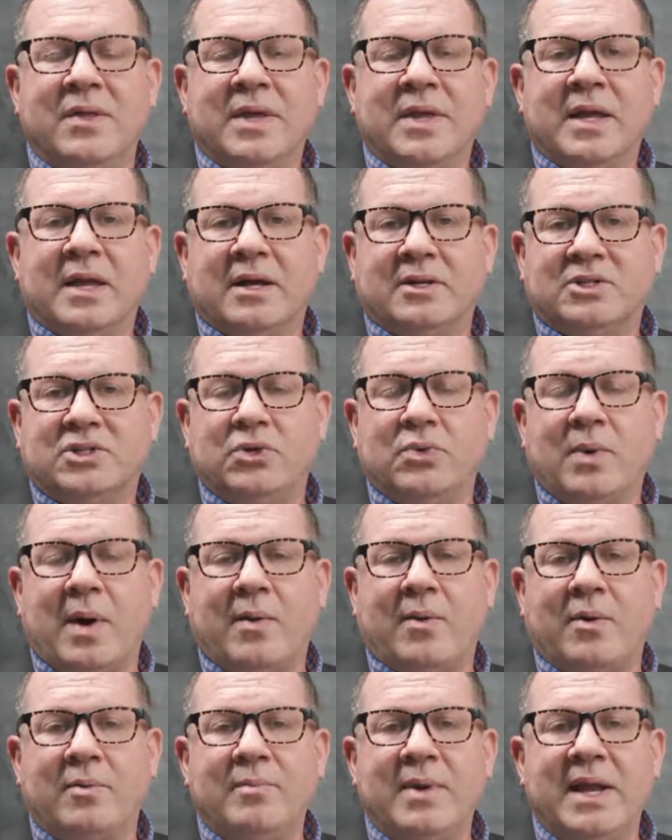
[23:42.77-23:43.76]
a
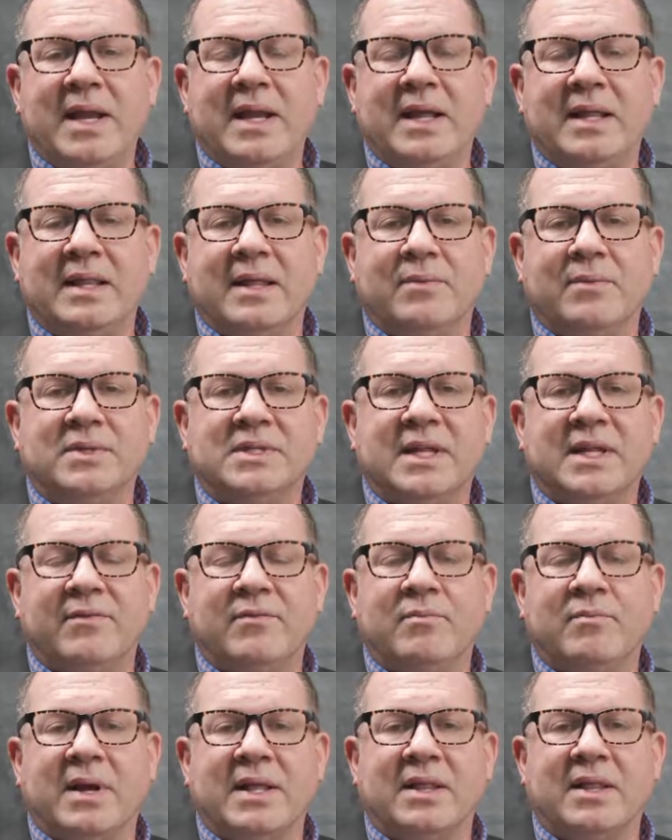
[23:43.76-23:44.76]
2-hour meeting that was
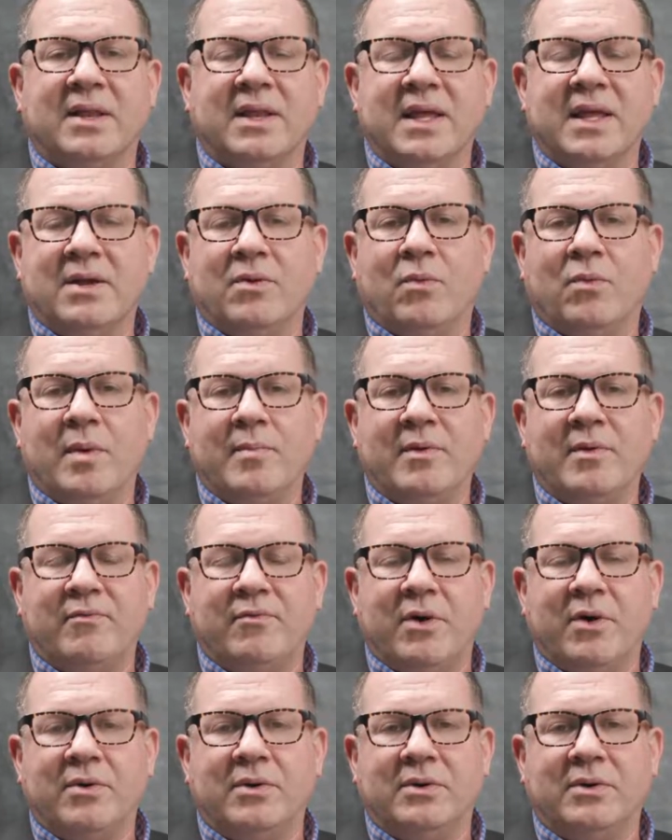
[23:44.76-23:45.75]
given by the League of Women
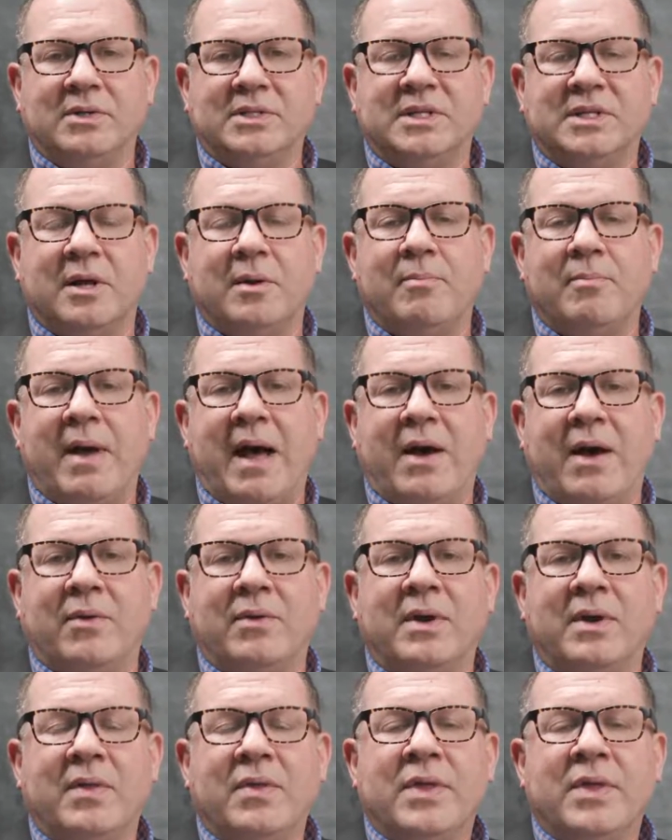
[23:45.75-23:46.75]
Voters
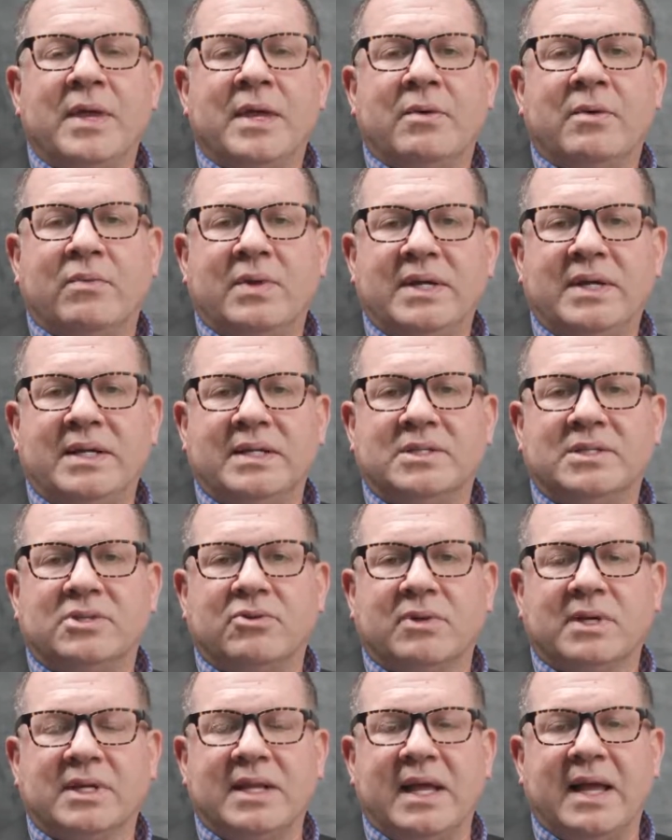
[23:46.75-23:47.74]
about
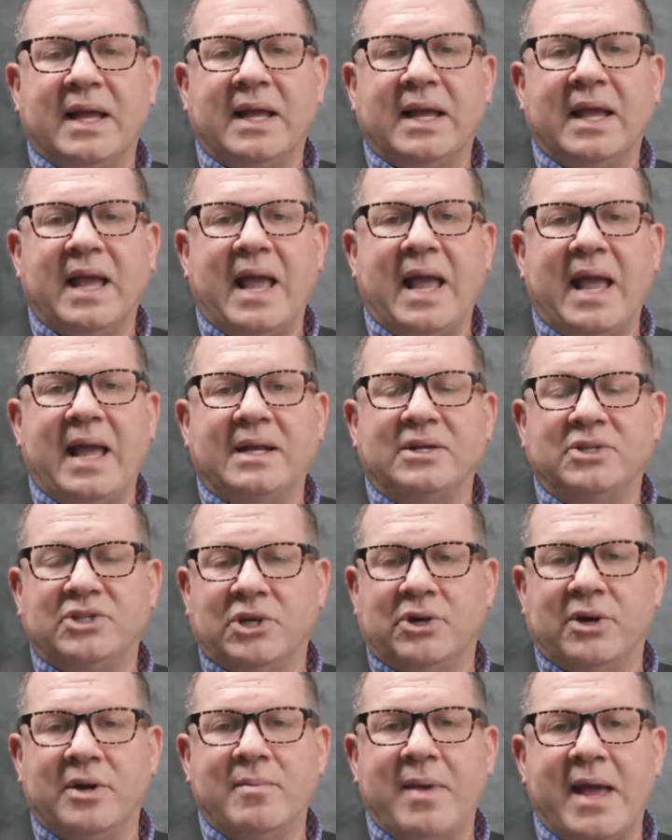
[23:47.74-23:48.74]
redistricting and
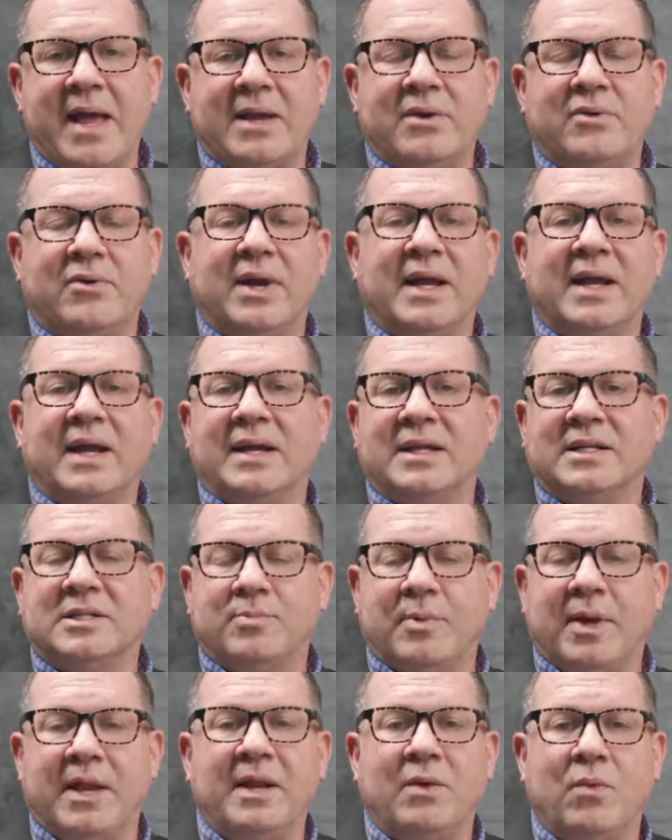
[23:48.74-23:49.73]
gerrymandering and
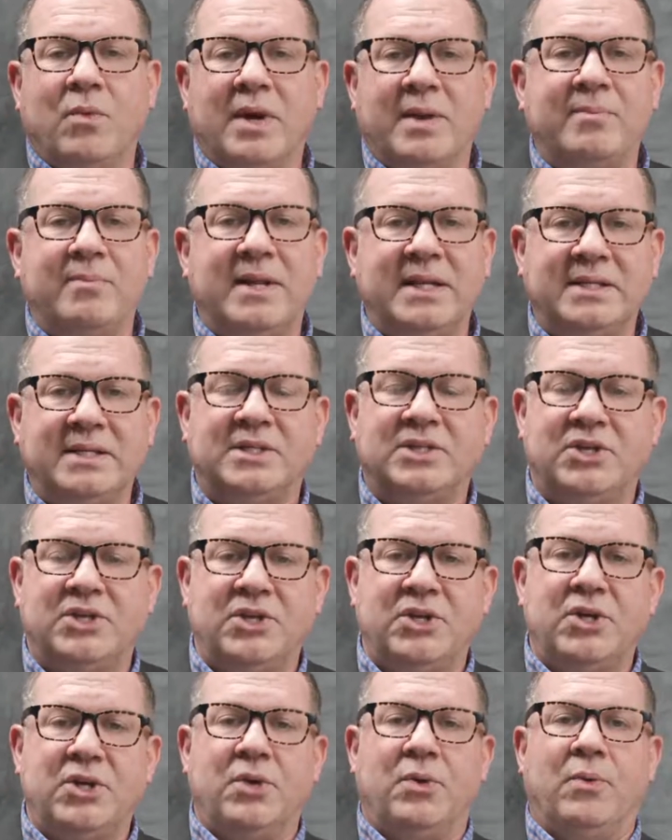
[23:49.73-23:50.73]
explaining what it means to
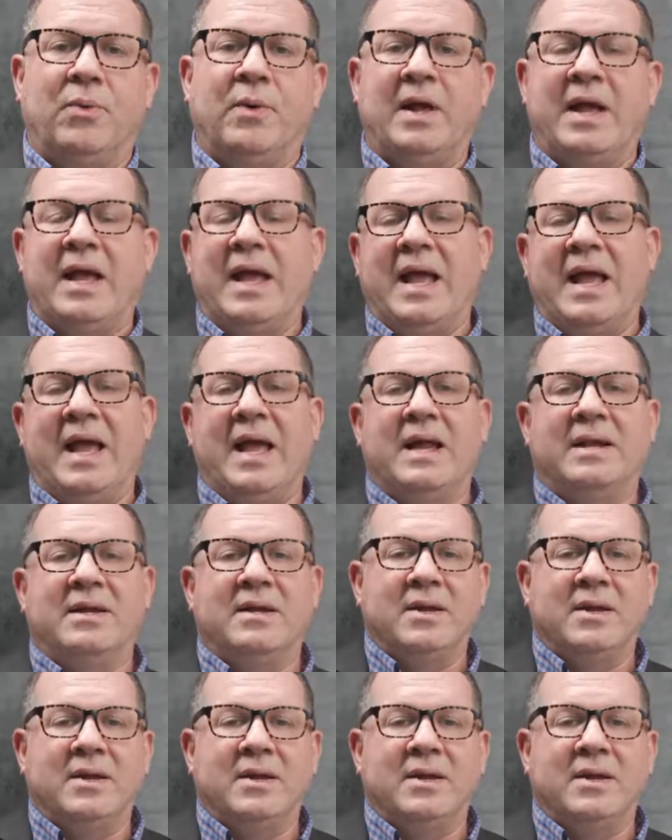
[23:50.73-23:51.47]
you. And